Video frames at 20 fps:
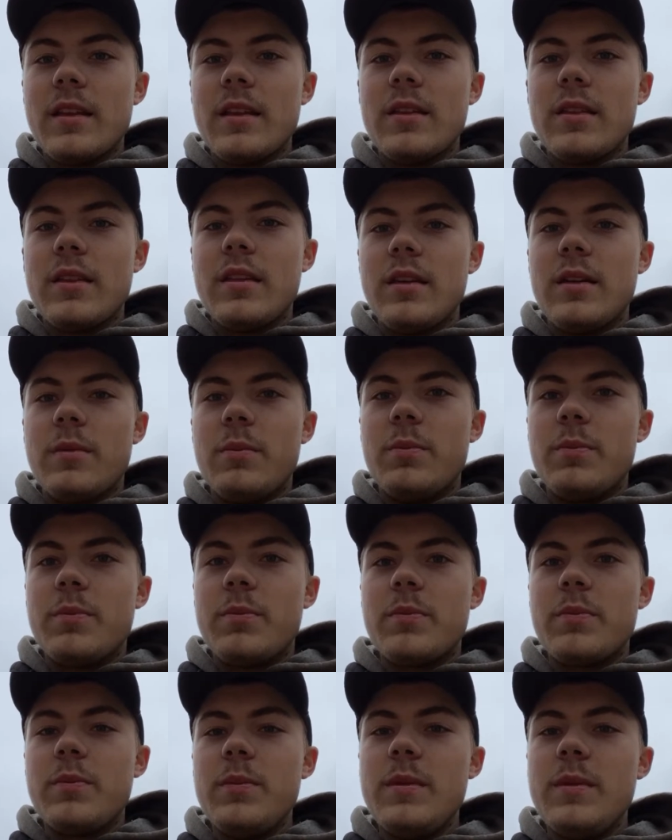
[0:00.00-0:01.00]
the
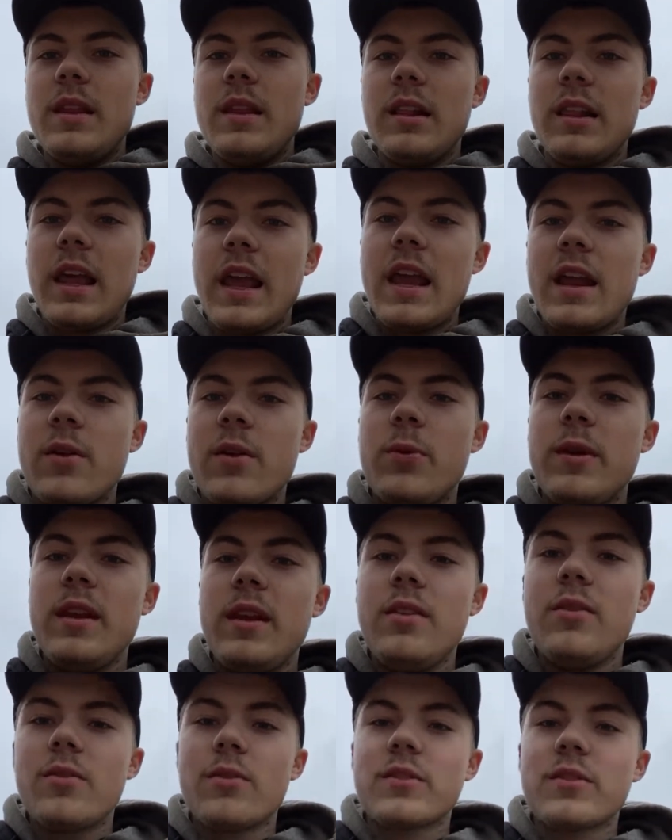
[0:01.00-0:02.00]
land
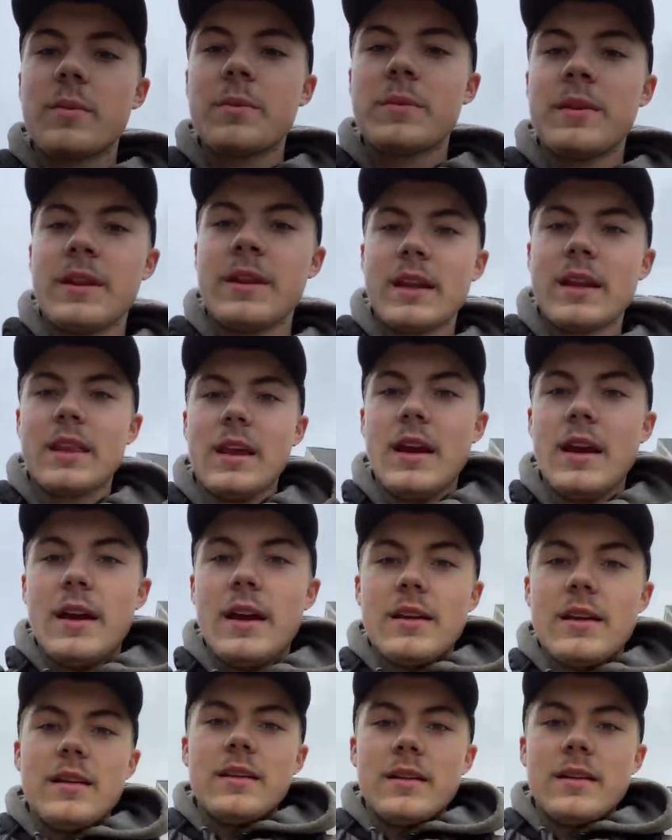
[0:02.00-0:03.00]
weeds or something like
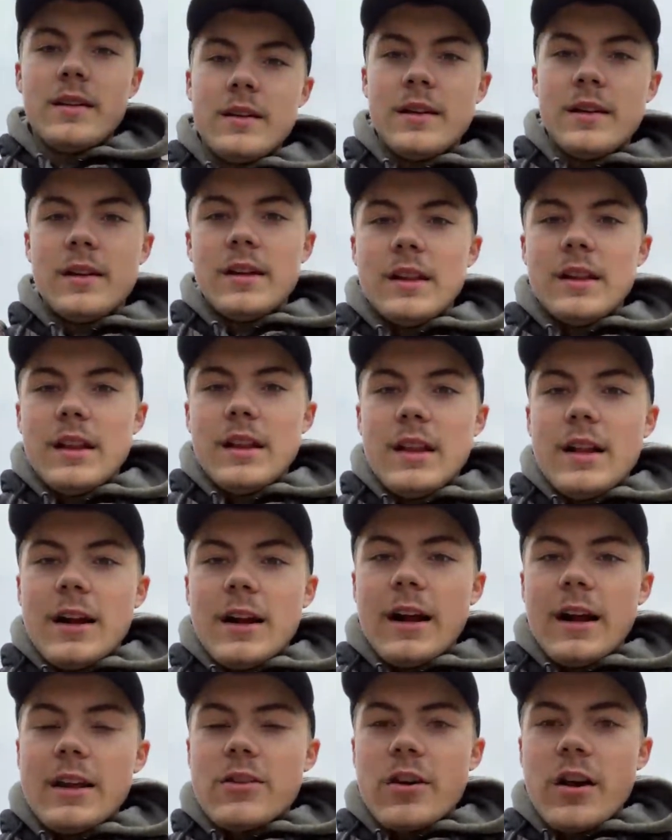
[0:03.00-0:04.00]
that.
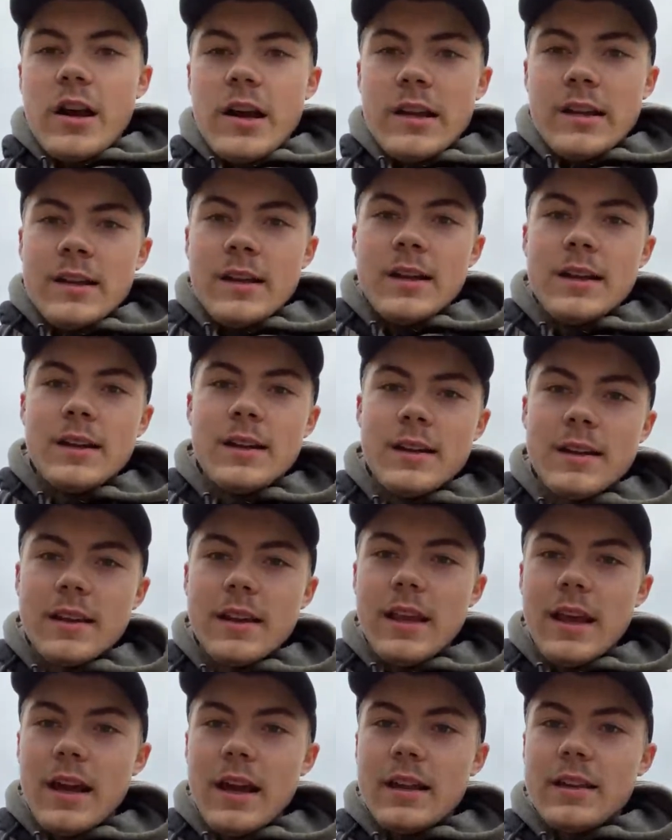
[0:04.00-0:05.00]
Hi, John.
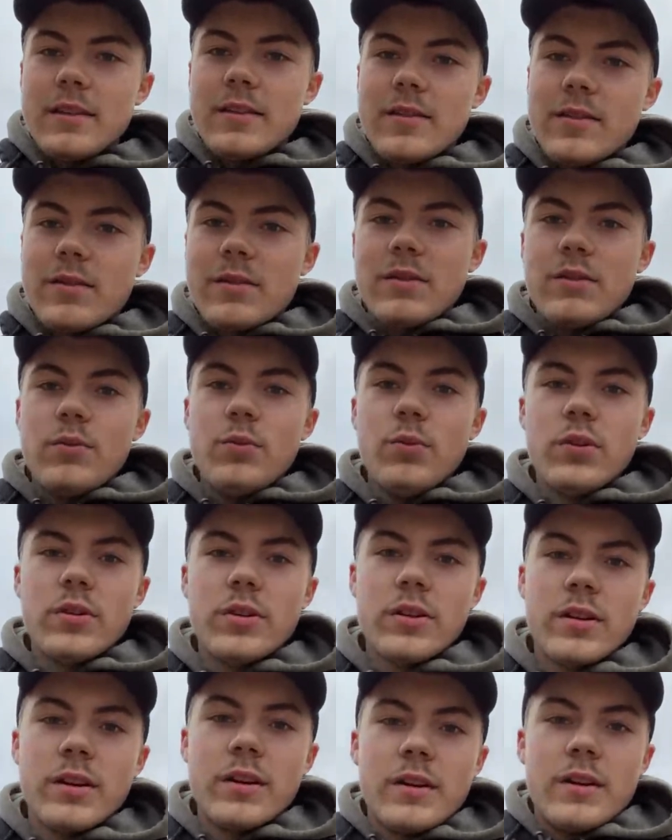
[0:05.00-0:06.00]
Yeah,
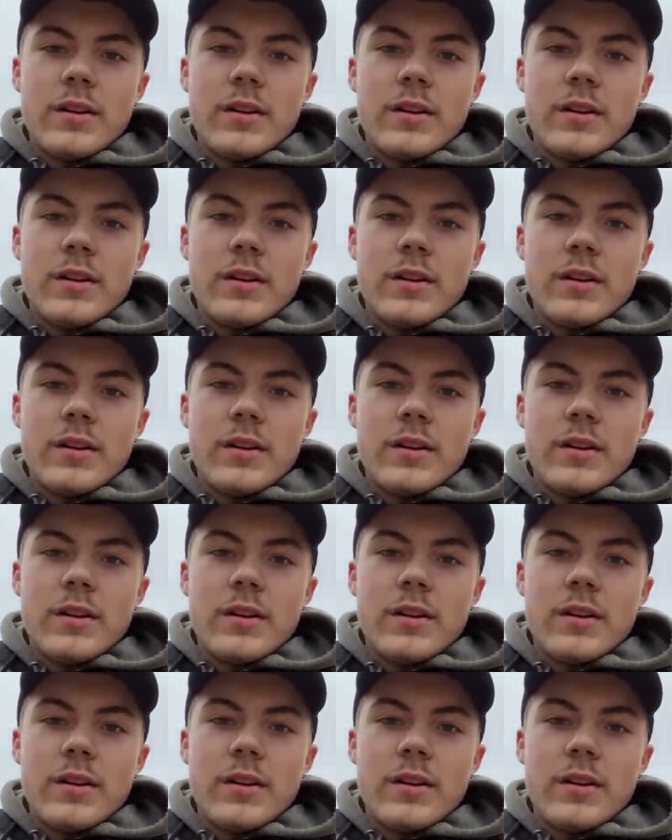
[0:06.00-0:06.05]
we're